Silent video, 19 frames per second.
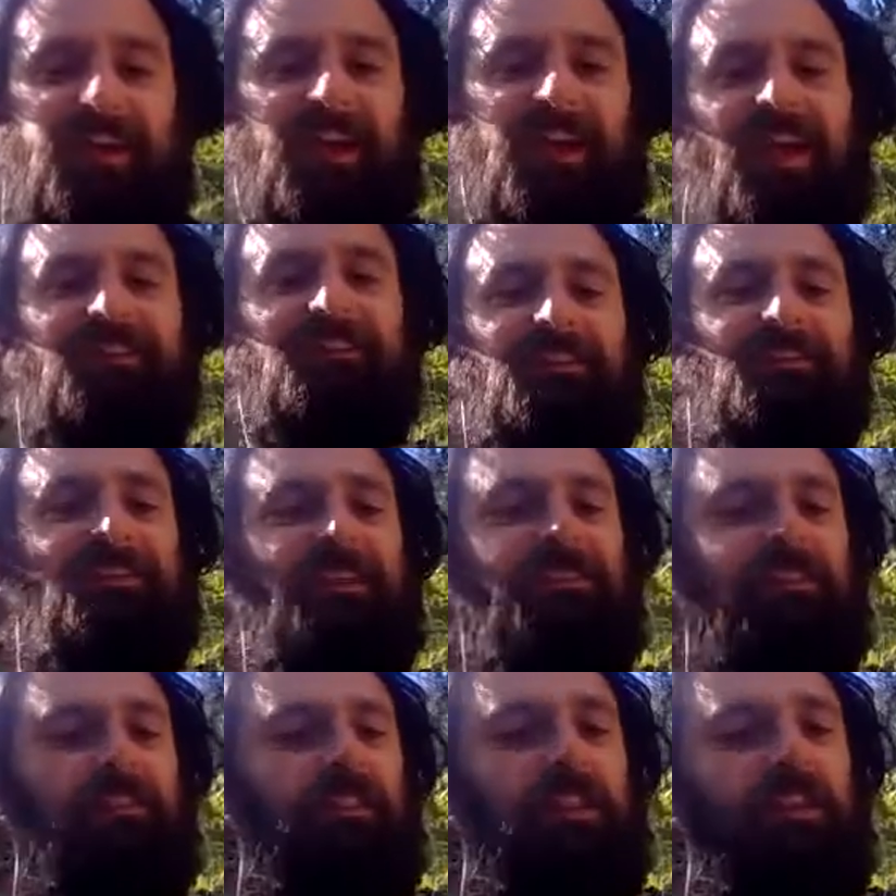It just
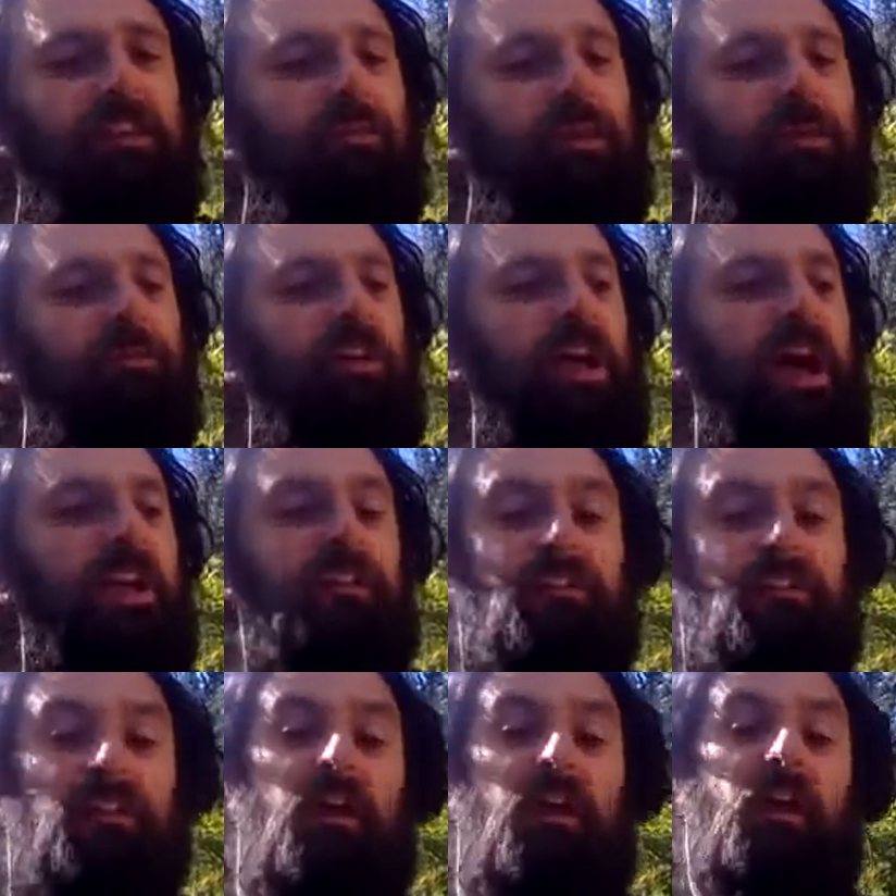does it a little more
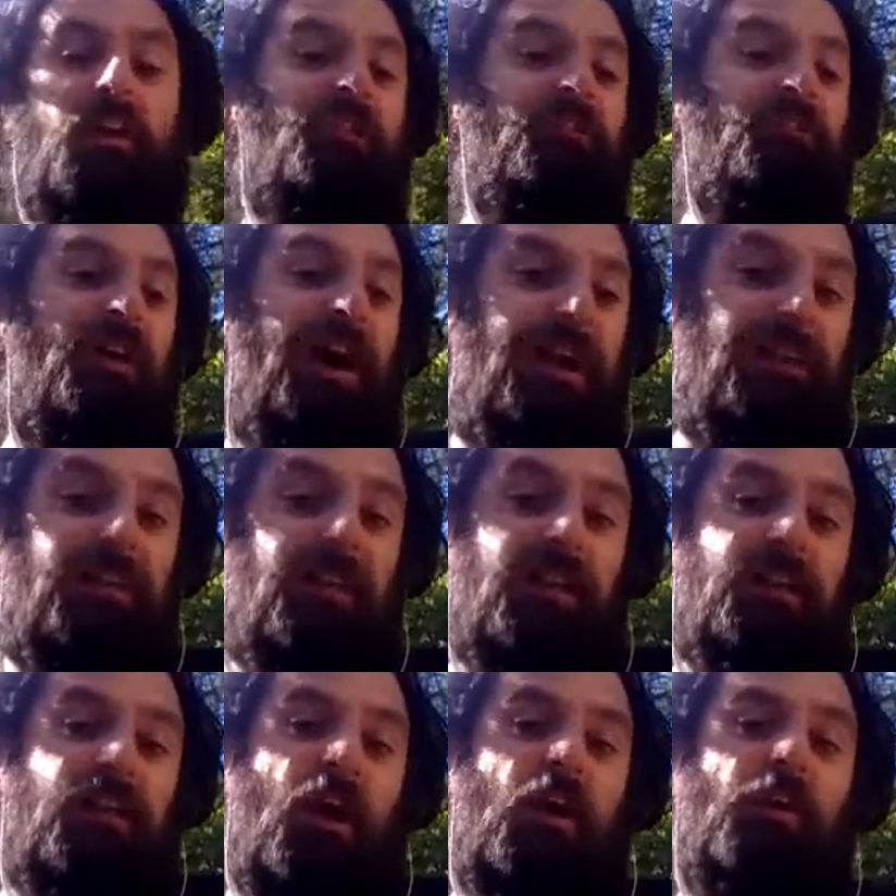melodically. The
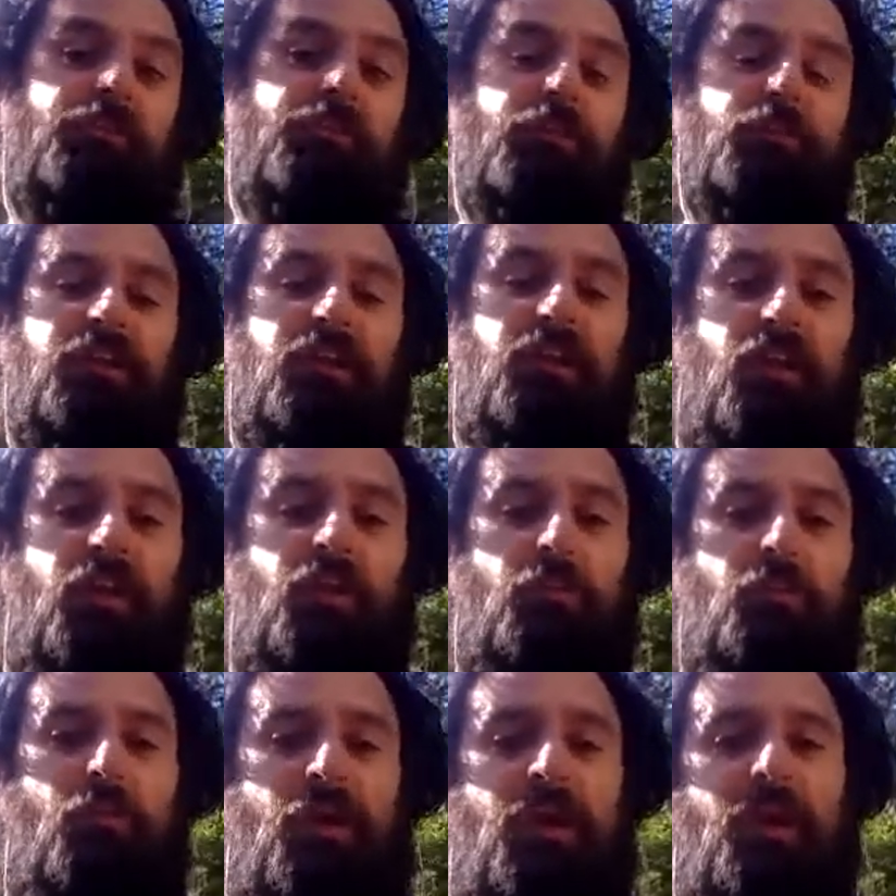violin also can
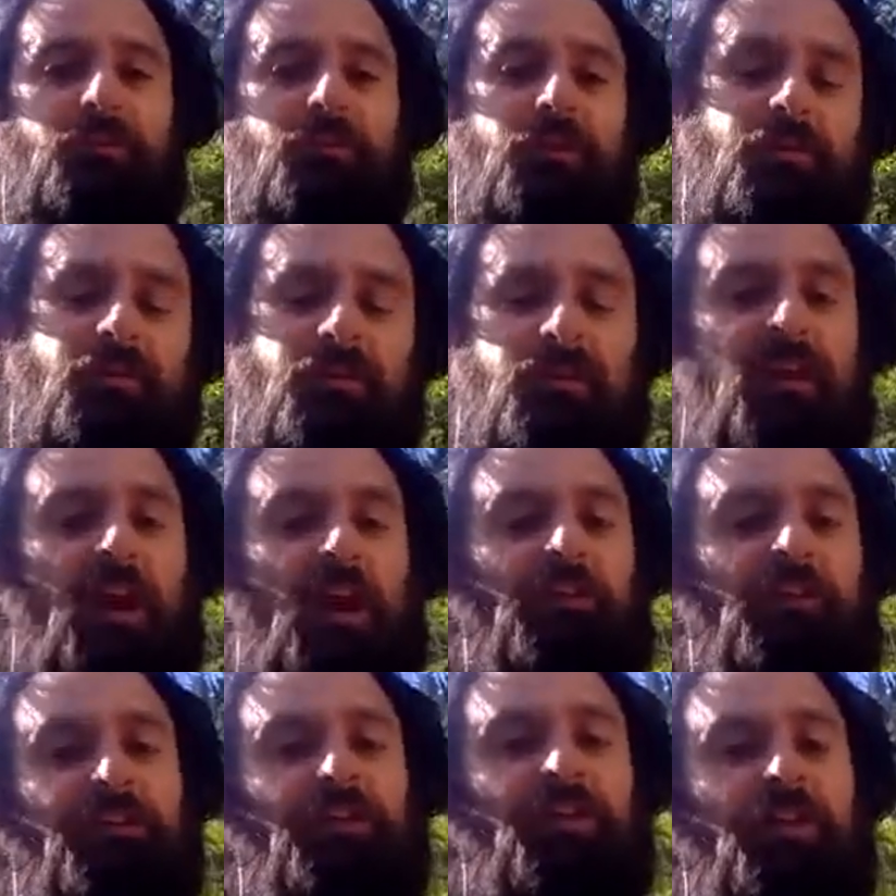go, can
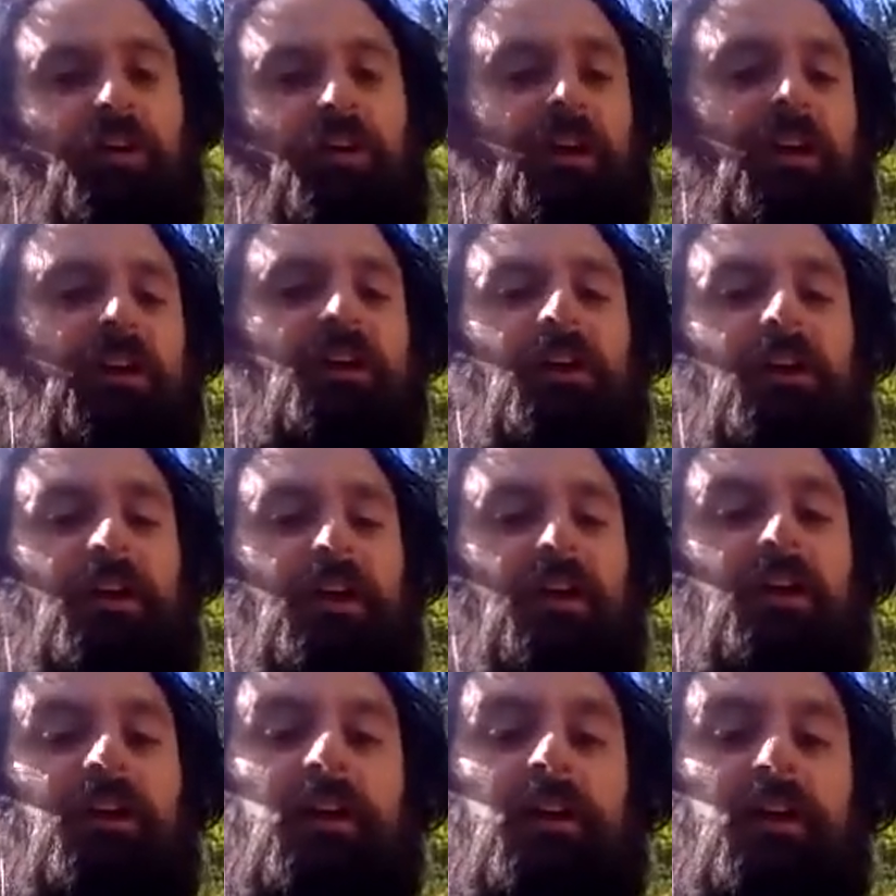also go, ay, ay,
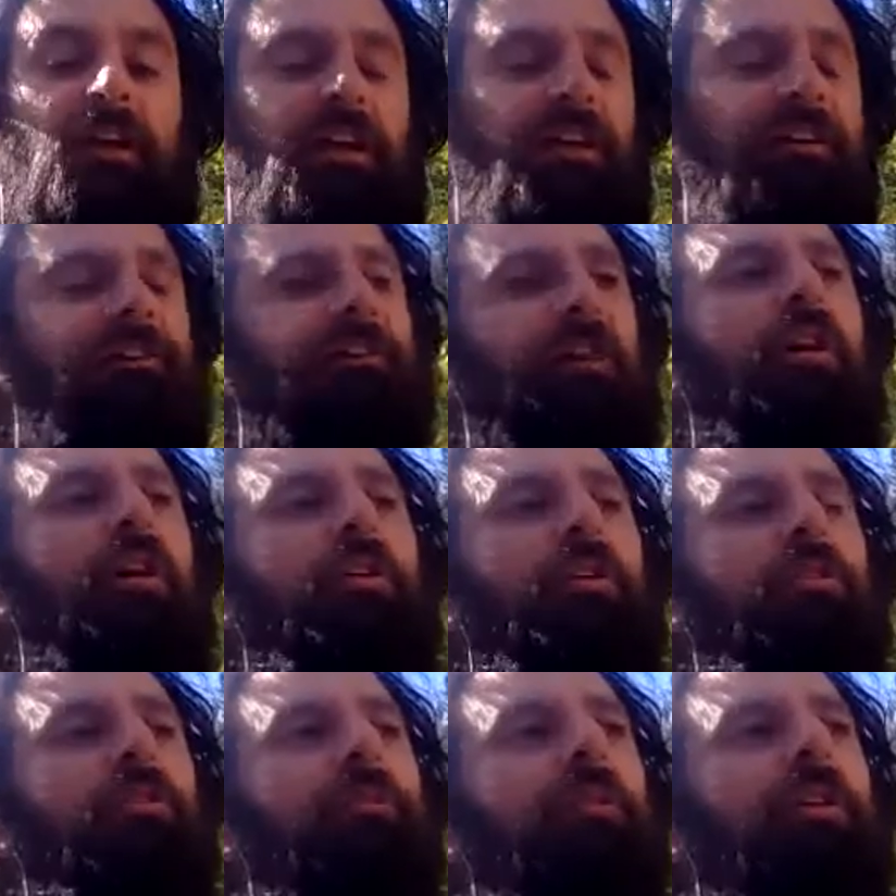ay.
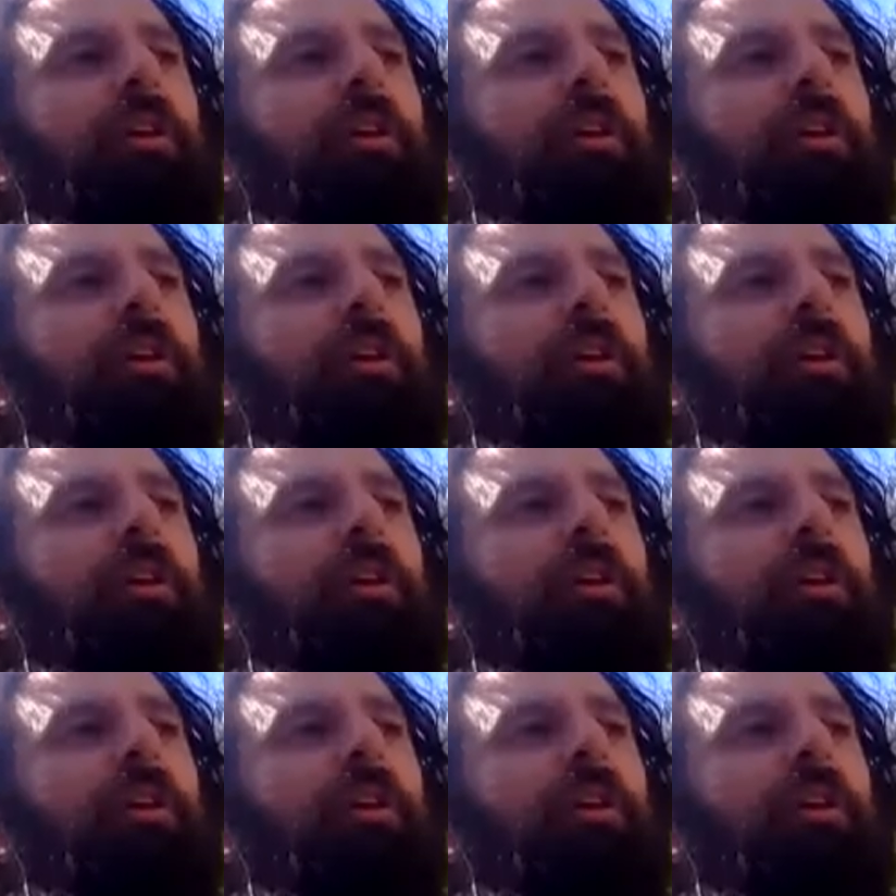So